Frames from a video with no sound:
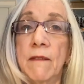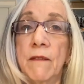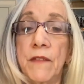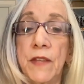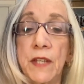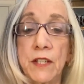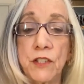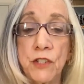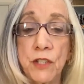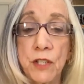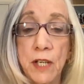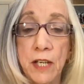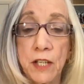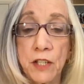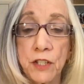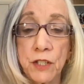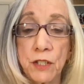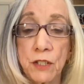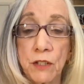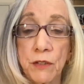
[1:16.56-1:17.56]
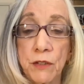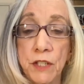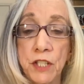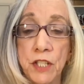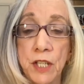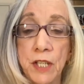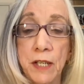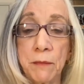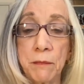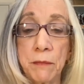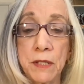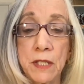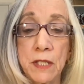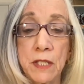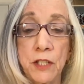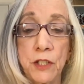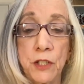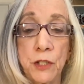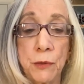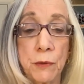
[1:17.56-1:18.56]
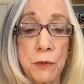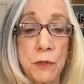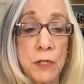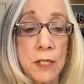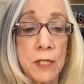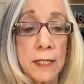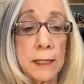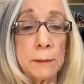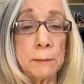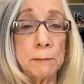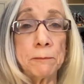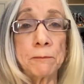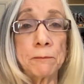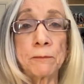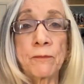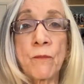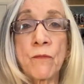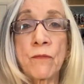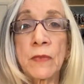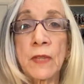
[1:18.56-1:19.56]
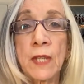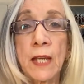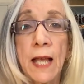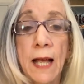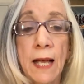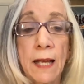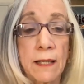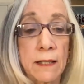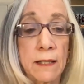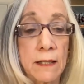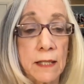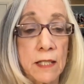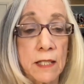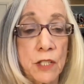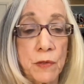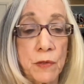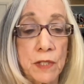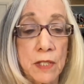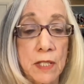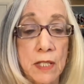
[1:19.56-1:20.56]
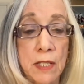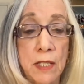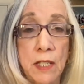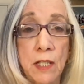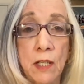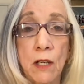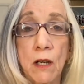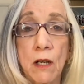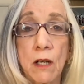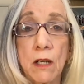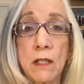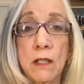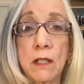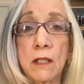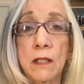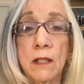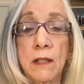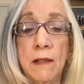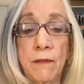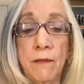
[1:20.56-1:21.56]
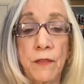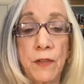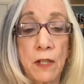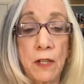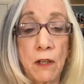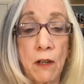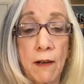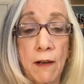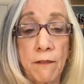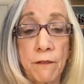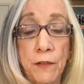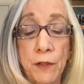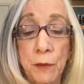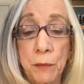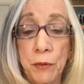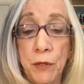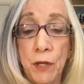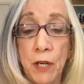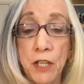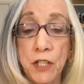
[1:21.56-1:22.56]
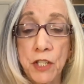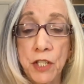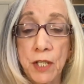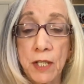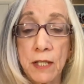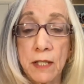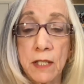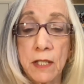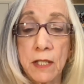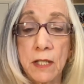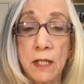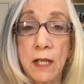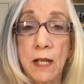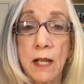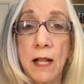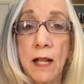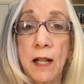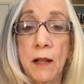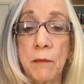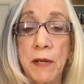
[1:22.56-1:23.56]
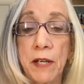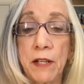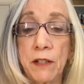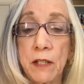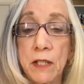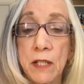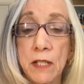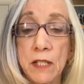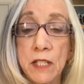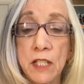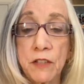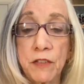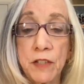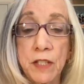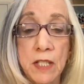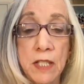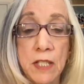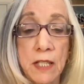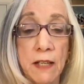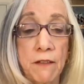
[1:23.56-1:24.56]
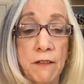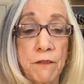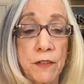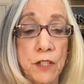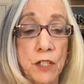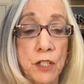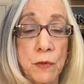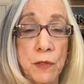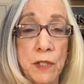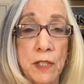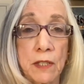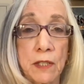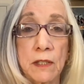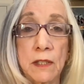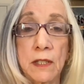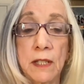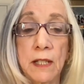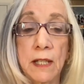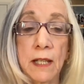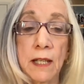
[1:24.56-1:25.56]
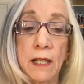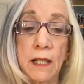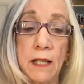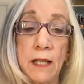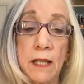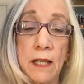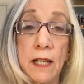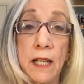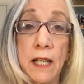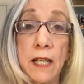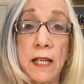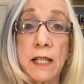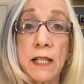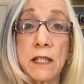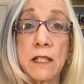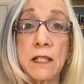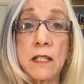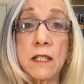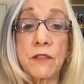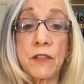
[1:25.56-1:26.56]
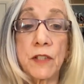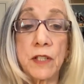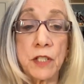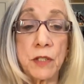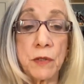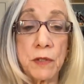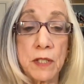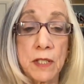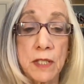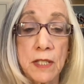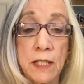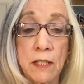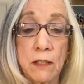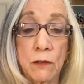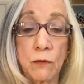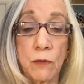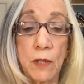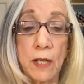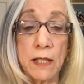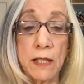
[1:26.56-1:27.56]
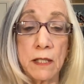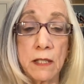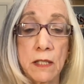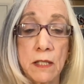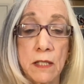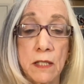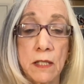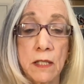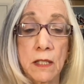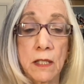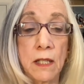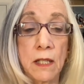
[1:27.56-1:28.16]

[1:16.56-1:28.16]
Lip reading: the International Christian Embassy, Jerusalem, Adat Israel Synagogue, the Lawfare Project, Americans for a Safe Israel, Canadians for Israel's Legal Rights,